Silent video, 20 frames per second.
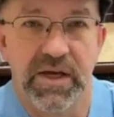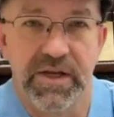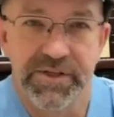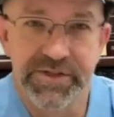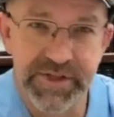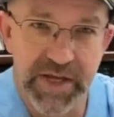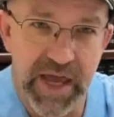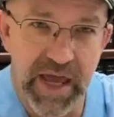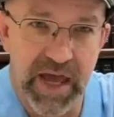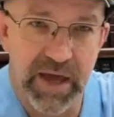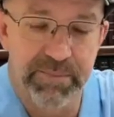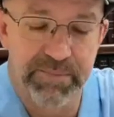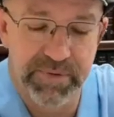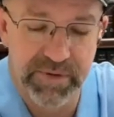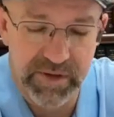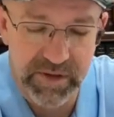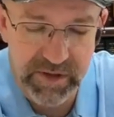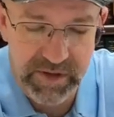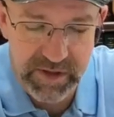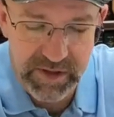tap
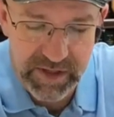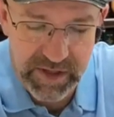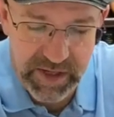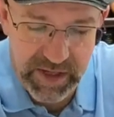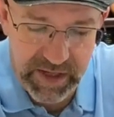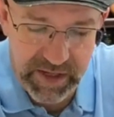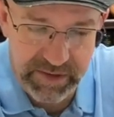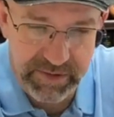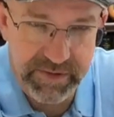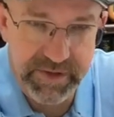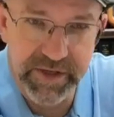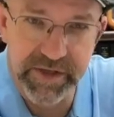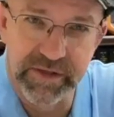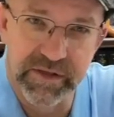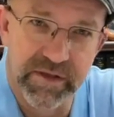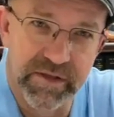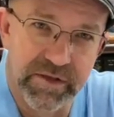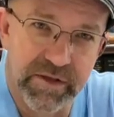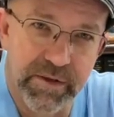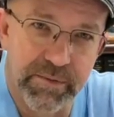
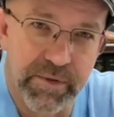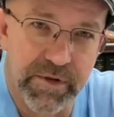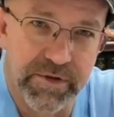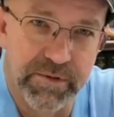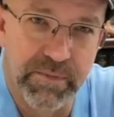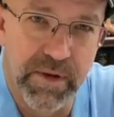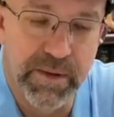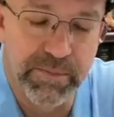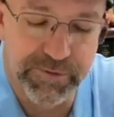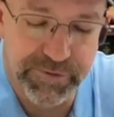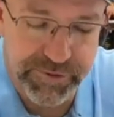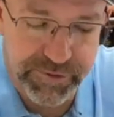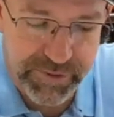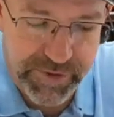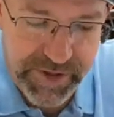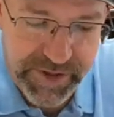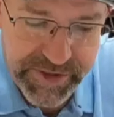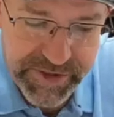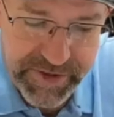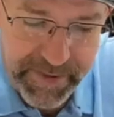among the maple
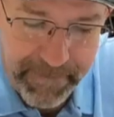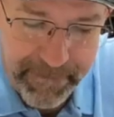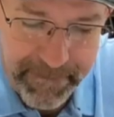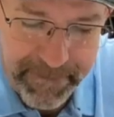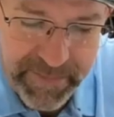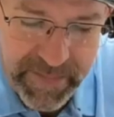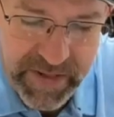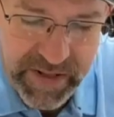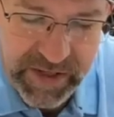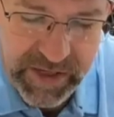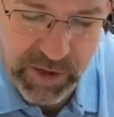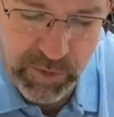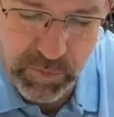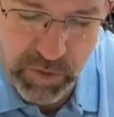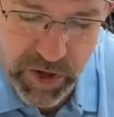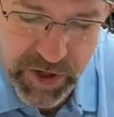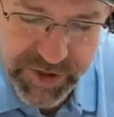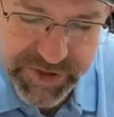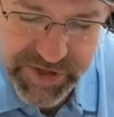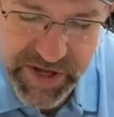trees. He
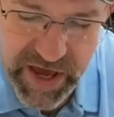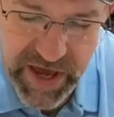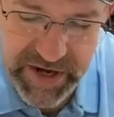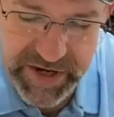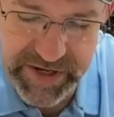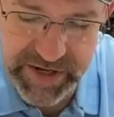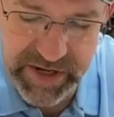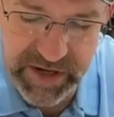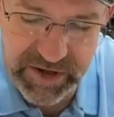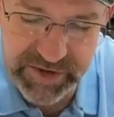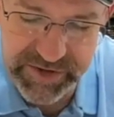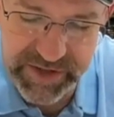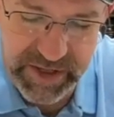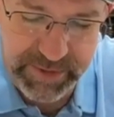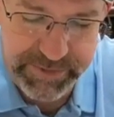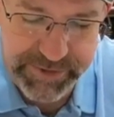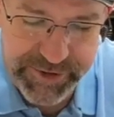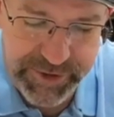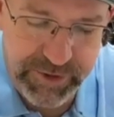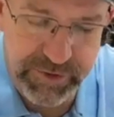walks out and he held
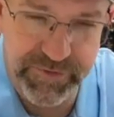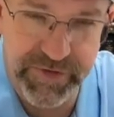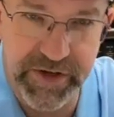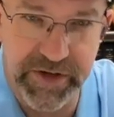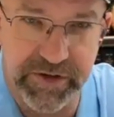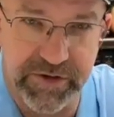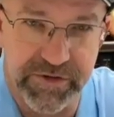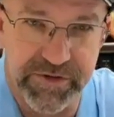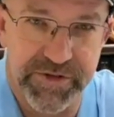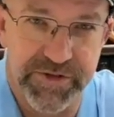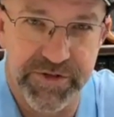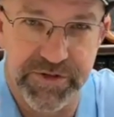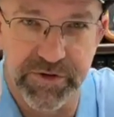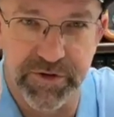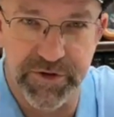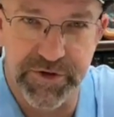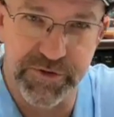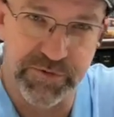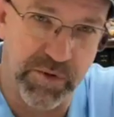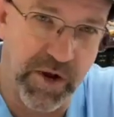up two fingers
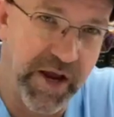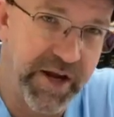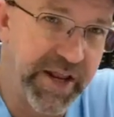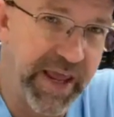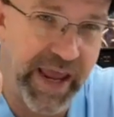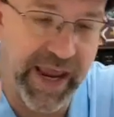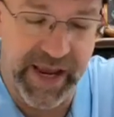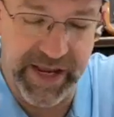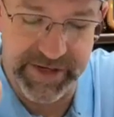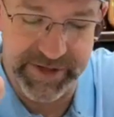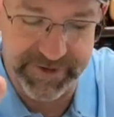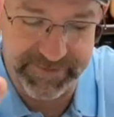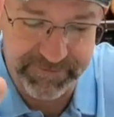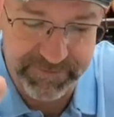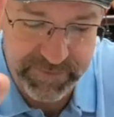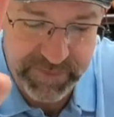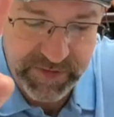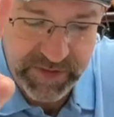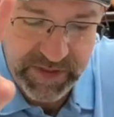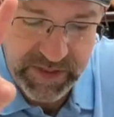on his right hand.
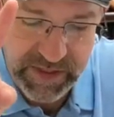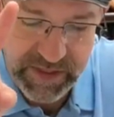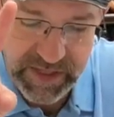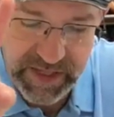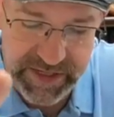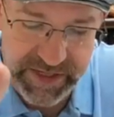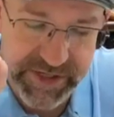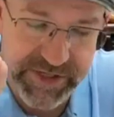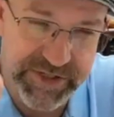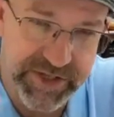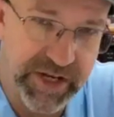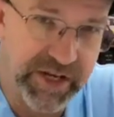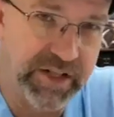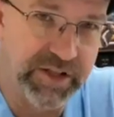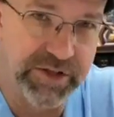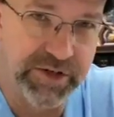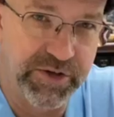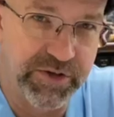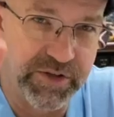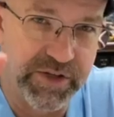And he said
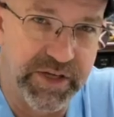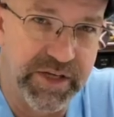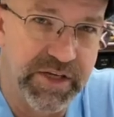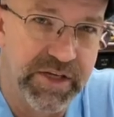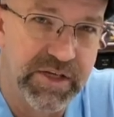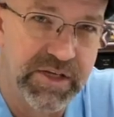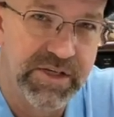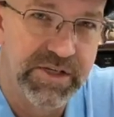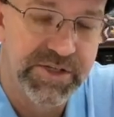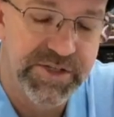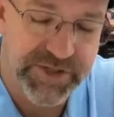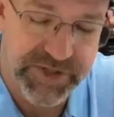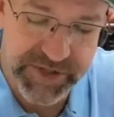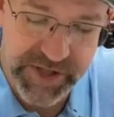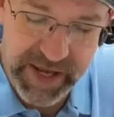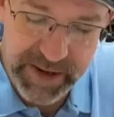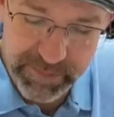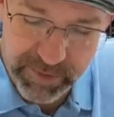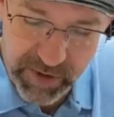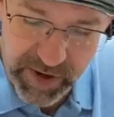clearly,
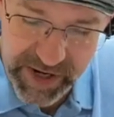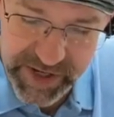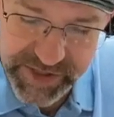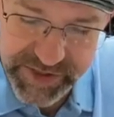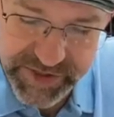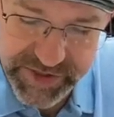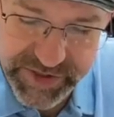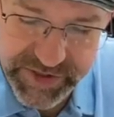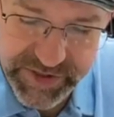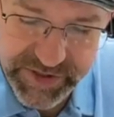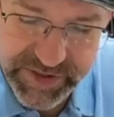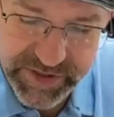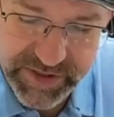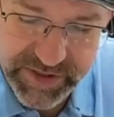"Stay braced,